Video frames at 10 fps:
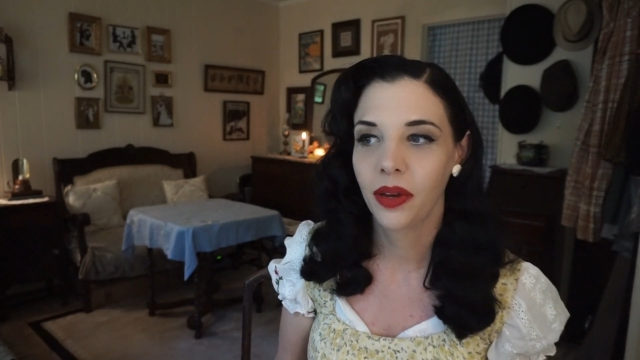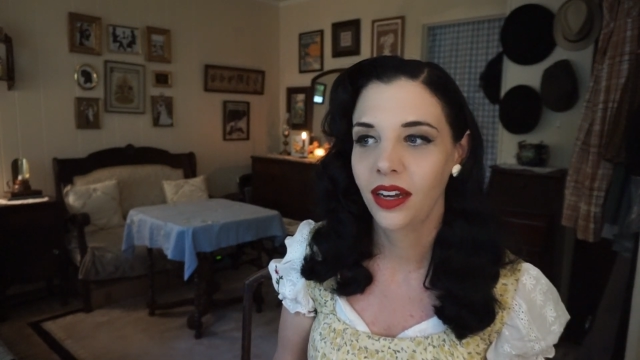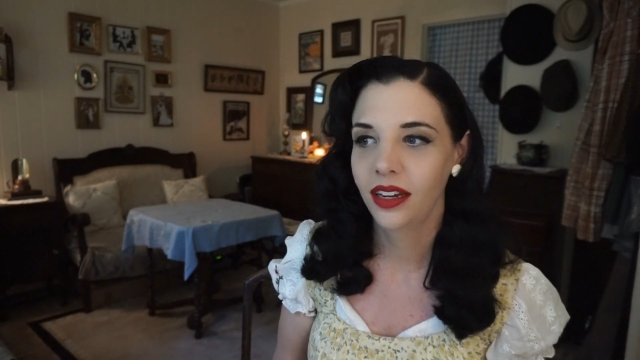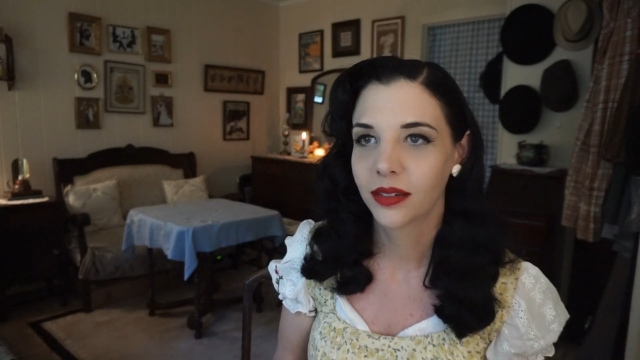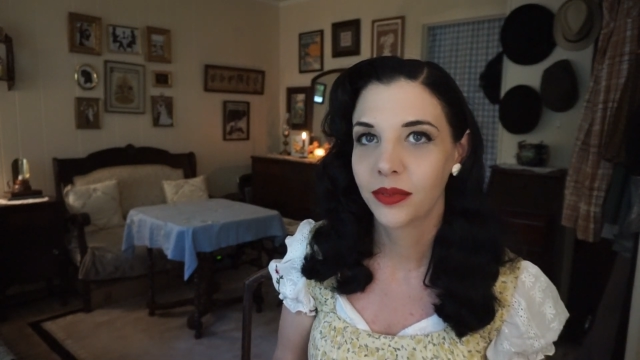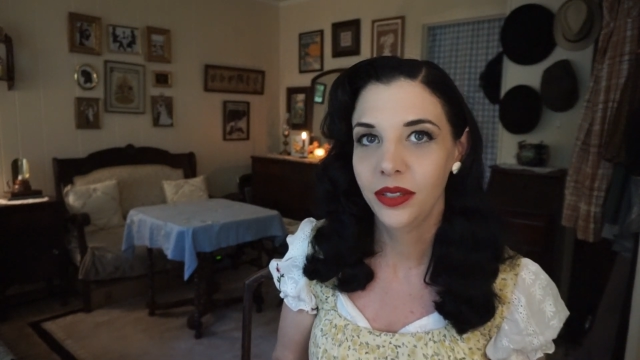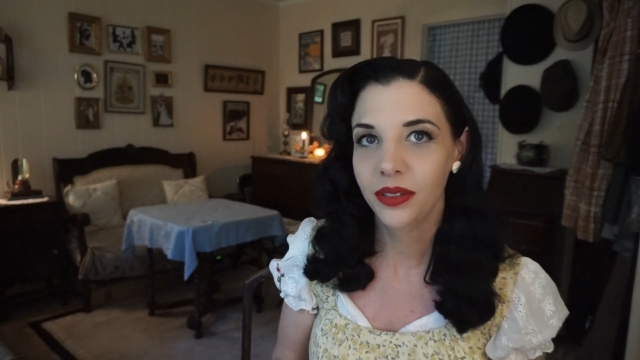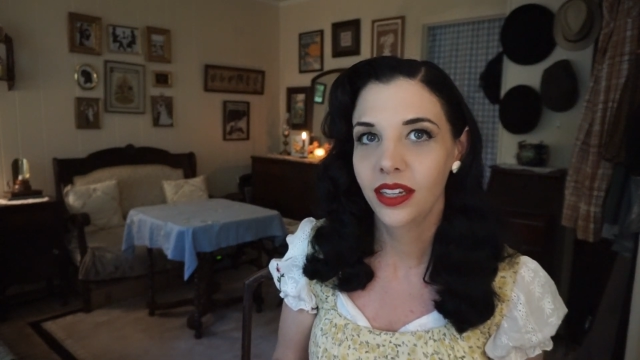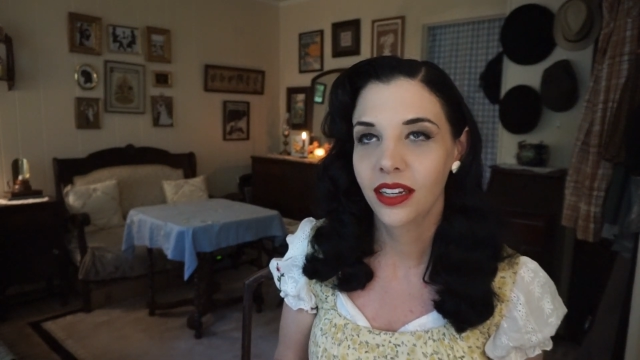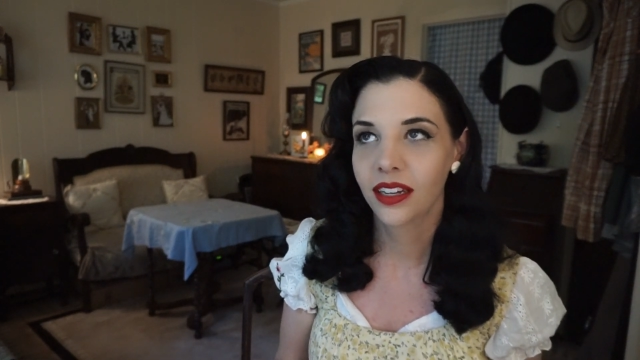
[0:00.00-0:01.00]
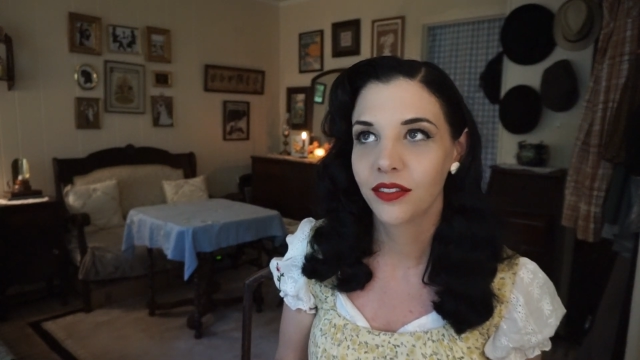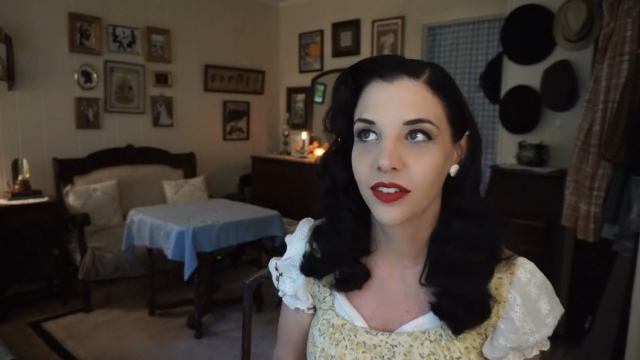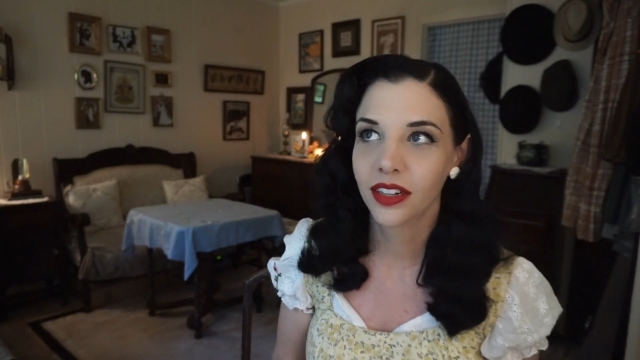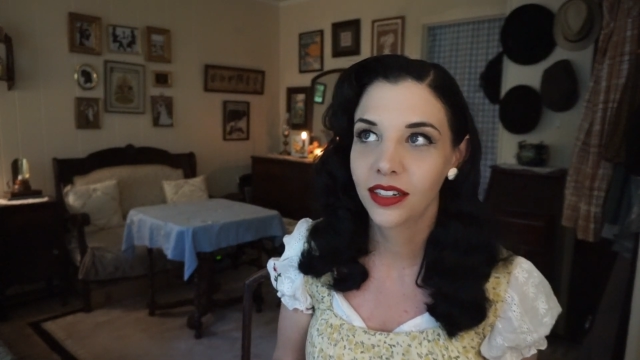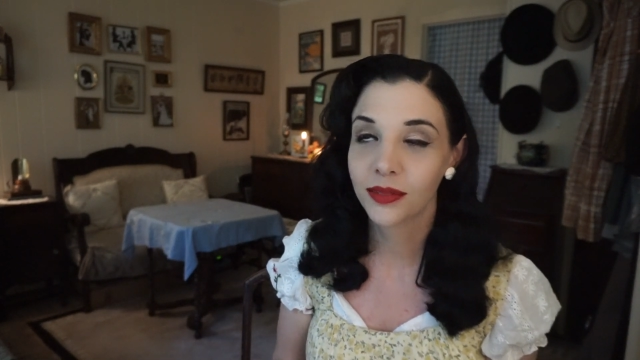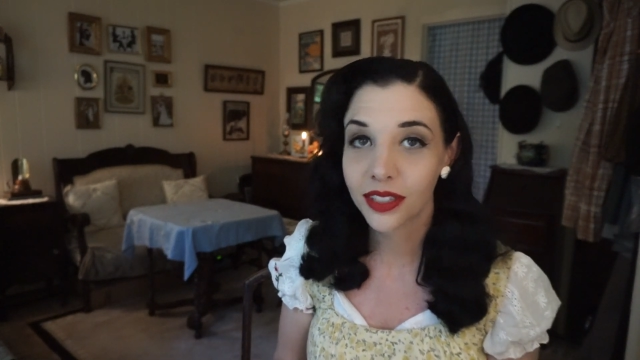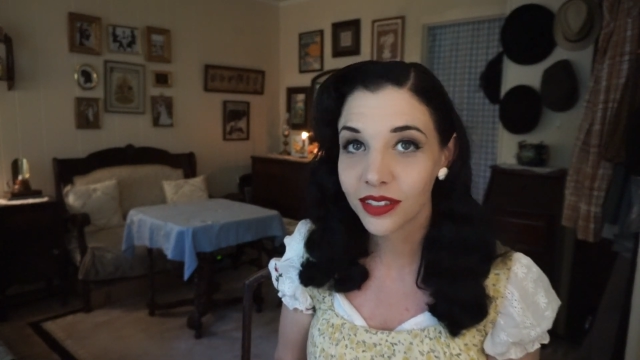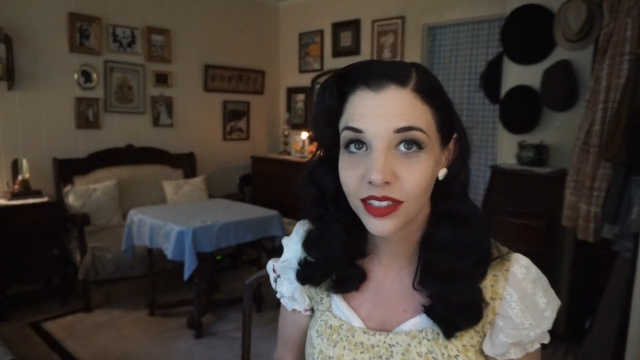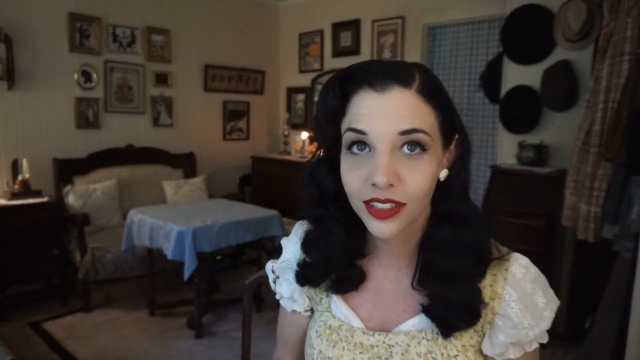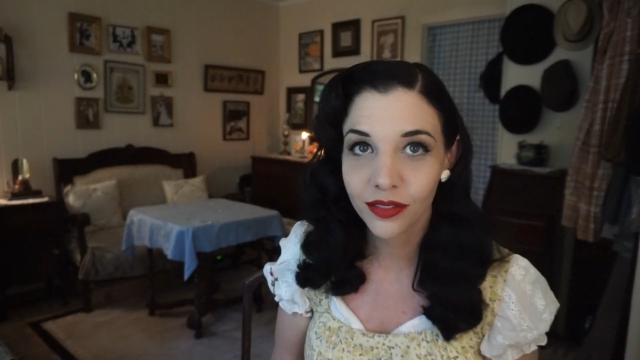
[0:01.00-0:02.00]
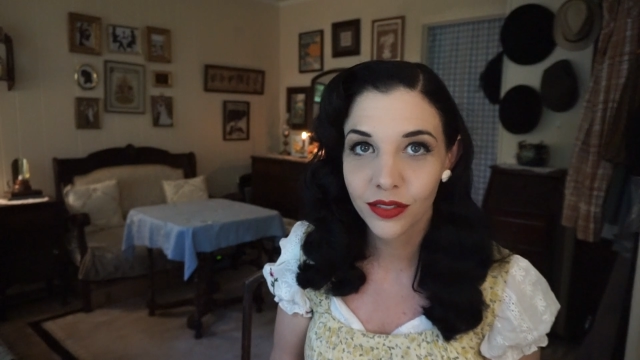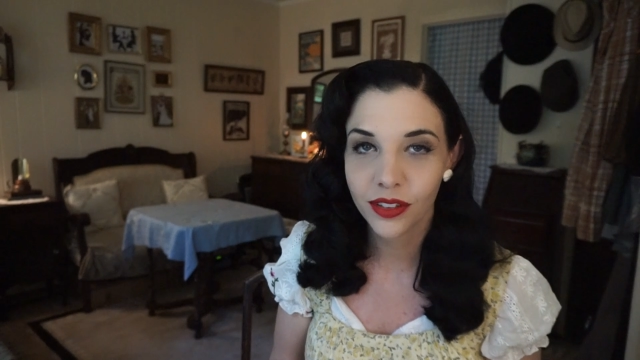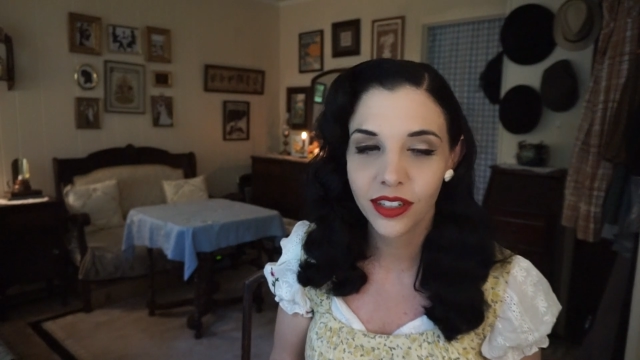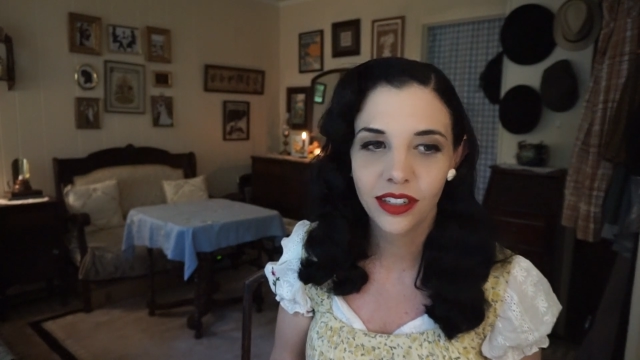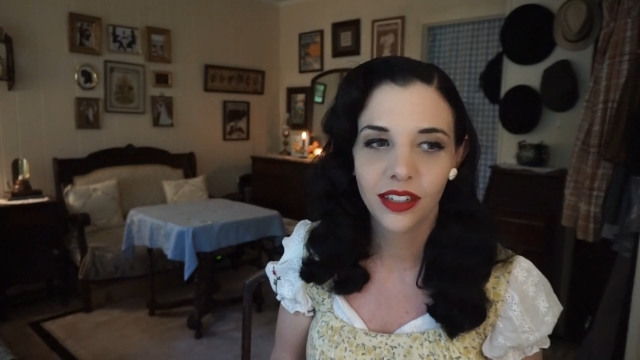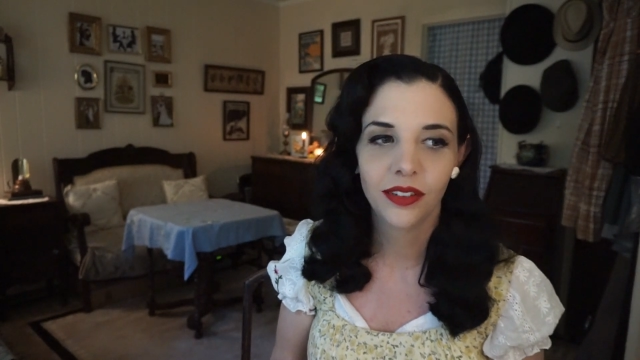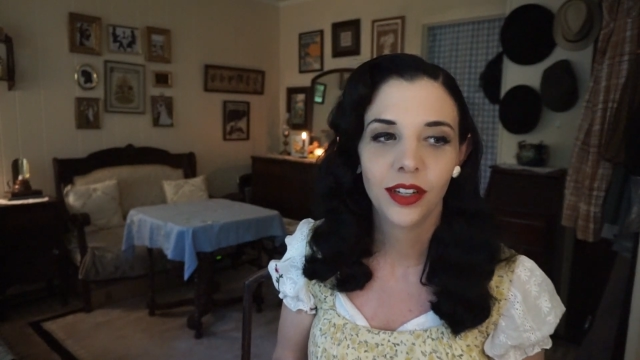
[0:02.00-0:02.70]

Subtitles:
but when you can't find what you're looking for, you know,